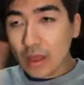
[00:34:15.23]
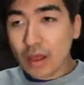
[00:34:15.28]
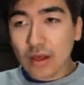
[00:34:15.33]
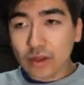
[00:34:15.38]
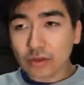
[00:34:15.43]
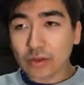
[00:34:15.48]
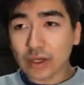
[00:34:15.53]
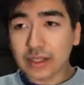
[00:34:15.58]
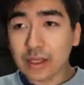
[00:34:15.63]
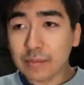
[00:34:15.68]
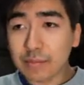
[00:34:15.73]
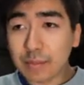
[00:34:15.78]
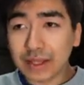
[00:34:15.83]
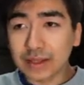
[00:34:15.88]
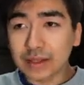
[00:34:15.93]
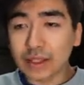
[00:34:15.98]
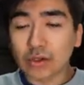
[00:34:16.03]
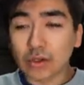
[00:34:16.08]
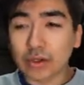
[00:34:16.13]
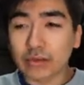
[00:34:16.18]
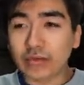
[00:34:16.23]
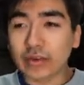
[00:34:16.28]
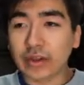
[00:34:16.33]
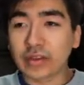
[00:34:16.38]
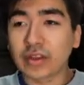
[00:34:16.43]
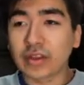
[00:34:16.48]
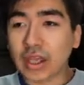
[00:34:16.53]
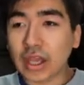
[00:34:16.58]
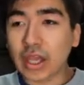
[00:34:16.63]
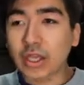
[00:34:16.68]
So I did my little
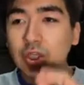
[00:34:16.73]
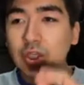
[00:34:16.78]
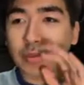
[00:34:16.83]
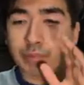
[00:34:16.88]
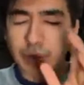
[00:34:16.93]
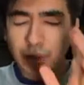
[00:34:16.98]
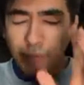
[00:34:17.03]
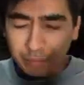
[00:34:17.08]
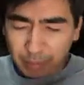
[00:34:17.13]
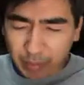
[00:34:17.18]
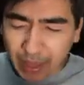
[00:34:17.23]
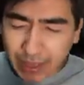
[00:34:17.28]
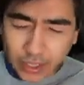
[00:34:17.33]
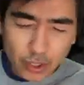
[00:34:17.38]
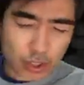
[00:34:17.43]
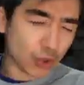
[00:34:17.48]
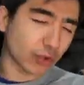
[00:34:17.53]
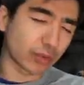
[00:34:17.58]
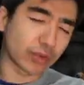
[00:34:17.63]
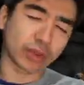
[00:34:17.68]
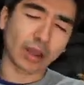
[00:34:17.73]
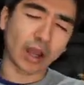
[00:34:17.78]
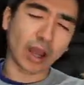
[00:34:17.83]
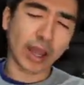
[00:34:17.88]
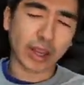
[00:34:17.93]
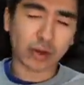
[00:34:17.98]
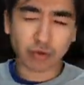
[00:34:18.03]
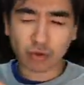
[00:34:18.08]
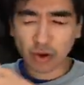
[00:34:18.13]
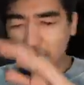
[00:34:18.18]
investigation, put pictures,
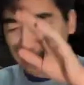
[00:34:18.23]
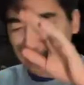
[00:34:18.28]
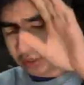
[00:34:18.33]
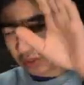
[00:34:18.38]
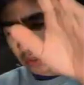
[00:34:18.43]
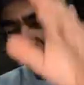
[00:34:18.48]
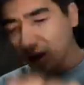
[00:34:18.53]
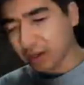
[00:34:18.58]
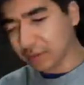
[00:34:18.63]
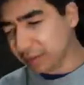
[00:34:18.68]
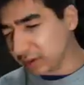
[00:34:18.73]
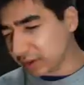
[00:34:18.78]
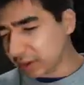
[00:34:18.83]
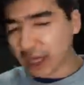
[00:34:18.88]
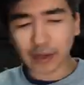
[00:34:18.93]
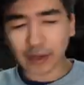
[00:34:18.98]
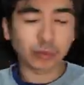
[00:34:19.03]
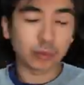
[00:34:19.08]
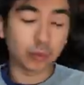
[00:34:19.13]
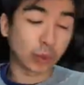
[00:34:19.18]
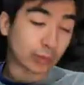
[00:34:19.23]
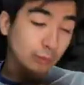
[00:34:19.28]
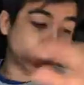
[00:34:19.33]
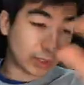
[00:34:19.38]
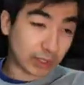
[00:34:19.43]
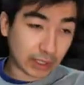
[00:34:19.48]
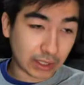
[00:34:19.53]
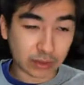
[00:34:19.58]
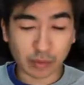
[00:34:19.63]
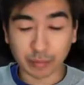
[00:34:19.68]
diagrams, timestamps, what we
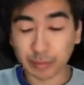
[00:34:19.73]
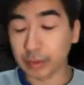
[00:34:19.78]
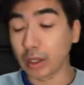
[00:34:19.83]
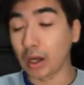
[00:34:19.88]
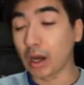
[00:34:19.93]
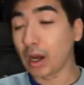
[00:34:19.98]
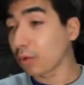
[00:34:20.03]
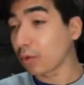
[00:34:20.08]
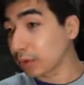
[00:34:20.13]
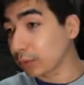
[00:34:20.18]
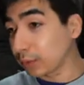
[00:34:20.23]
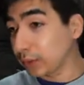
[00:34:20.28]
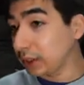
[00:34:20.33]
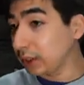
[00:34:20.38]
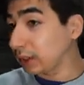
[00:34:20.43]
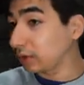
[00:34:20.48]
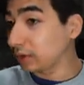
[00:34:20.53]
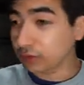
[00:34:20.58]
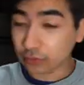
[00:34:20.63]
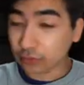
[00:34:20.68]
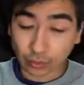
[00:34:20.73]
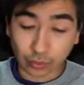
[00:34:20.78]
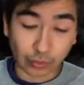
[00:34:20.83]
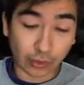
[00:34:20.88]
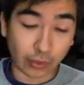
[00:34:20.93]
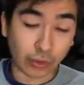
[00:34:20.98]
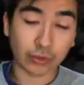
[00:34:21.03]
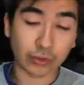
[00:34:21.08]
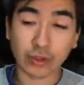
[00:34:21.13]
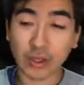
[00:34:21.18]
need to block, what we need to
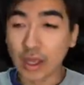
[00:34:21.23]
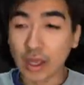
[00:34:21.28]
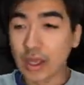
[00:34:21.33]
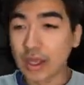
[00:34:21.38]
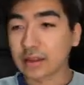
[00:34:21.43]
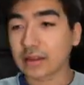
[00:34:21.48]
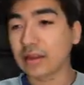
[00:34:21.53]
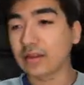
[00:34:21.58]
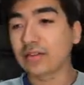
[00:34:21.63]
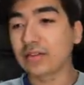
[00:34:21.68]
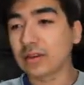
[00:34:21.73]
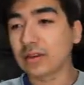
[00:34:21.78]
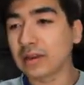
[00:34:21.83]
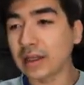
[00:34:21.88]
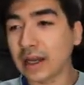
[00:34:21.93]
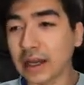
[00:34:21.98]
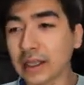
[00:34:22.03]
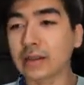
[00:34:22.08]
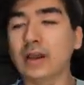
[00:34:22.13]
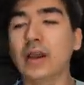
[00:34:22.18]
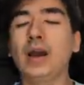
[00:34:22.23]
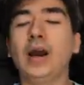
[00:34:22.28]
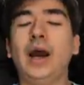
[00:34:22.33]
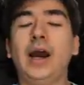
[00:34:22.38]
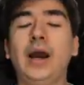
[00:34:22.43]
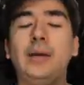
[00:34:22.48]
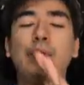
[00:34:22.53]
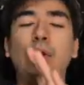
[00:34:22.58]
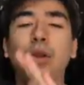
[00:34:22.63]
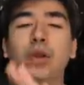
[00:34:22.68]
throw out, this and that.
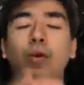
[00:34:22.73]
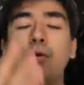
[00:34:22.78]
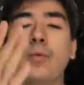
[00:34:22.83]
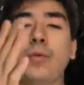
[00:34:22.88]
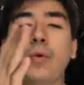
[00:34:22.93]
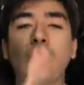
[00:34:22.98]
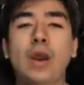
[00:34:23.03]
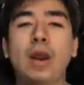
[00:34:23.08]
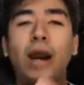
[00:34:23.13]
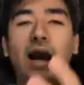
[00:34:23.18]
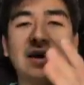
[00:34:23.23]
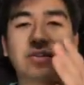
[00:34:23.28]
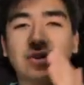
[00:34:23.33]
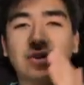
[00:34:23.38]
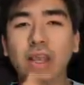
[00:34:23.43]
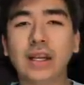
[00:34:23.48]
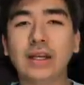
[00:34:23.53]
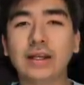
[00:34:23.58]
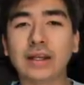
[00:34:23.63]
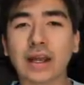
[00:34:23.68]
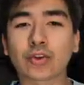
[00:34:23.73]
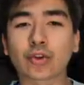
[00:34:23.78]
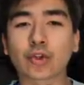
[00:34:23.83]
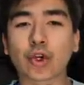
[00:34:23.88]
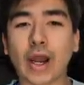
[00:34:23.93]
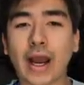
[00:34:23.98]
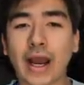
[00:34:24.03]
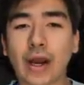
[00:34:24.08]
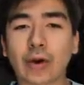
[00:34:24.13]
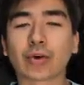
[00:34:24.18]
I'm like, I stayed an extra
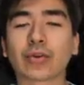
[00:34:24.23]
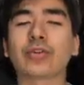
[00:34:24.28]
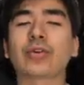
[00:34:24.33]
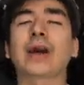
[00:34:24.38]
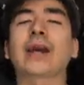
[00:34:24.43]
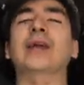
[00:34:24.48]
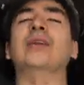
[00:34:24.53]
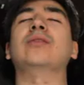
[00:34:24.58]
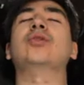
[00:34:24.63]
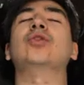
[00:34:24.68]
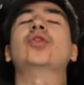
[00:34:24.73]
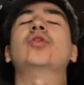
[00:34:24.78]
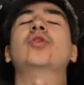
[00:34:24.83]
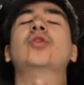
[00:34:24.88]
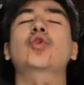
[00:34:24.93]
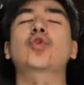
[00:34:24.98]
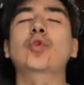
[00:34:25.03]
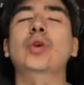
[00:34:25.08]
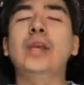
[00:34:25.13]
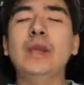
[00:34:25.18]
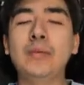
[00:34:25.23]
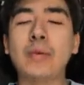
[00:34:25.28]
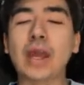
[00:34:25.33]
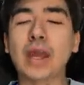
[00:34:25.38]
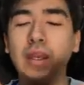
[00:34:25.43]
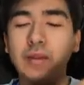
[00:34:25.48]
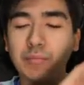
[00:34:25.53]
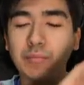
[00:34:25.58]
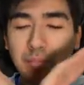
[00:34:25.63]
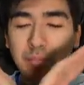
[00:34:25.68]
hour so I could stream
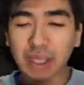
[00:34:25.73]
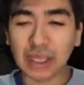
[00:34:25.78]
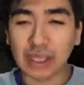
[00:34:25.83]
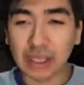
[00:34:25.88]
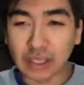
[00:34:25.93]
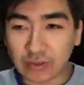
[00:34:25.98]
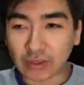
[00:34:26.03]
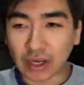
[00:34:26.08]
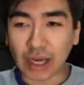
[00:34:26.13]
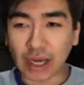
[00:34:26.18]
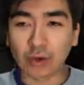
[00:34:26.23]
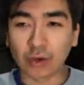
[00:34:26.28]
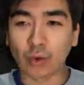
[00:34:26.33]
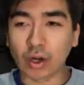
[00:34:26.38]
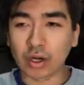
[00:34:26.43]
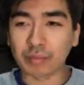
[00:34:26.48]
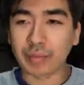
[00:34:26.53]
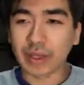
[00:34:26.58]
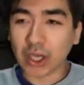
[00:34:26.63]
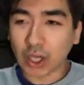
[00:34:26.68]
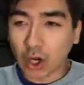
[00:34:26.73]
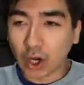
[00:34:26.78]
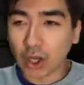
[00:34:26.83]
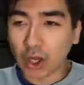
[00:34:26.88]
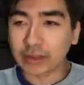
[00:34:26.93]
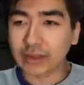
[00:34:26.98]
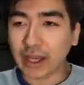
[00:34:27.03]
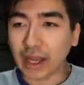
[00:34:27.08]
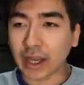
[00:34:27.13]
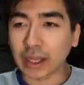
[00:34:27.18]
in peace. I don't want to be
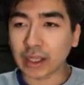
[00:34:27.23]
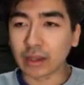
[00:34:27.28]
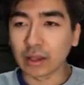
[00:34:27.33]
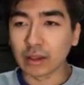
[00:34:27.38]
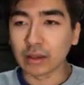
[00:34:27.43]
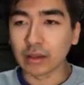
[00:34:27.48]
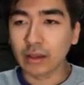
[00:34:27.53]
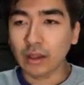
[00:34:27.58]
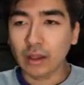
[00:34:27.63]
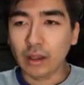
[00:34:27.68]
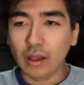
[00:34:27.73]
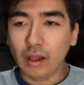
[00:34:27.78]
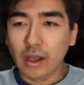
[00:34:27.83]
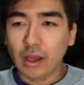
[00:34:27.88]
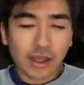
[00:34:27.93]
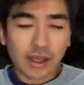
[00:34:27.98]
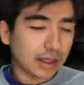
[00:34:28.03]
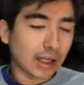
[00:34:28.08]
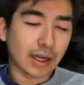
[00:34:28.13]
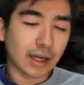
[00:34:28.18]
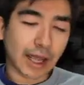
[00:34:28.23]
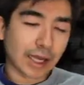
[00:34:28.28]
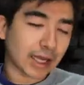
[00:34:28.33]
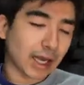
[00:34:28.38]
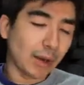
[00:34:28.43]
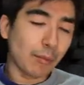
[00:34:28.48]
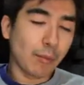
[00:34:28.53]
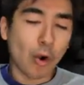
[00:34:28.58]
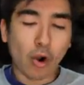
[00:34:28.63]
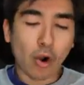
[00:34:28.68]
contacted. Then I
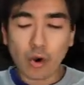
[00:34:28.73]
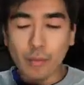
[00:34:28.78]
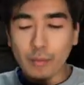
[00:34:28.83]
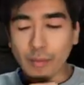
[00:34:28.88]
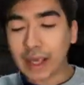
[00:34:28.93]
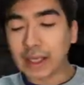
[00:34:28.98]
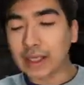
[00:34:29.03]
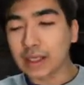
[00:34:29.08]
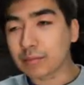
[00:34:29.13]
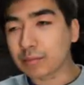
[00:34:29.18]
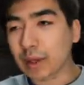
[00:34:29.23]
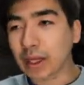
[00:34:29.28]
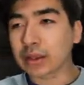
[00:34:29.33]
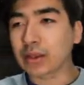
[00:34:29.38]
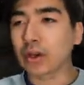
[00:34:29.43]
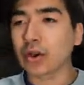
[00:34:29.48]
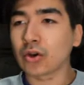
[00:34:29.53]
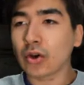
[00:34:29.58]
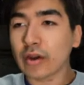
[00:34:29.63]
come home, I eat my dinner.